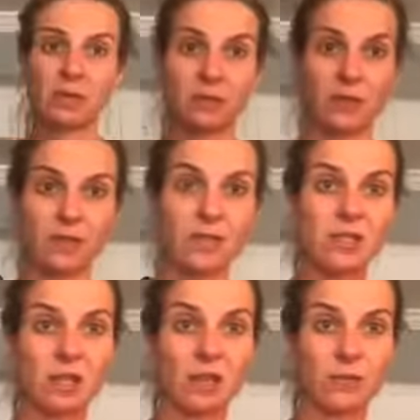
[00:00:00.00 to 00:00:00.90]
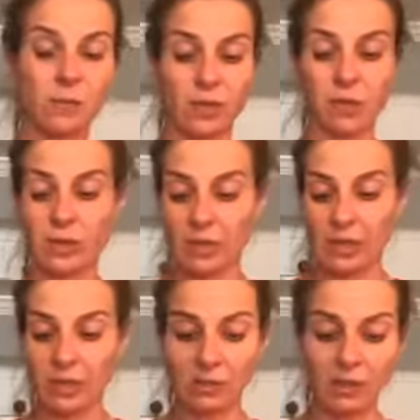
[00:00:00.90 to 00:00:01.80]
to meet more friends in California
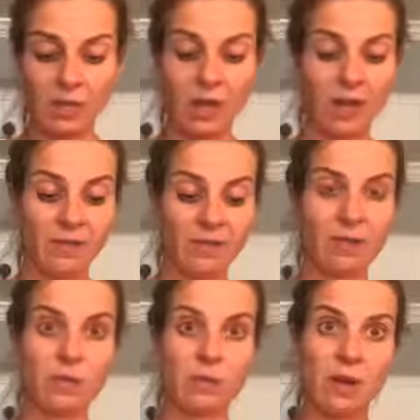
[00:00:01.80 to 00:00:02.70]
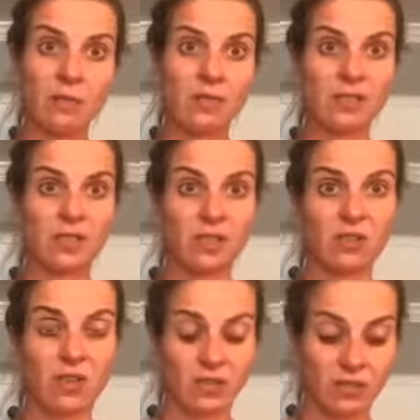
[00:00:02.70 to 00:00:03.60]
quickly and have, find more mom friends like you
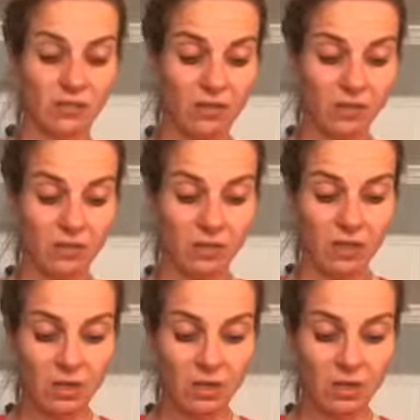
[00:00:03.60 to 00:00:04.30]
guys that like to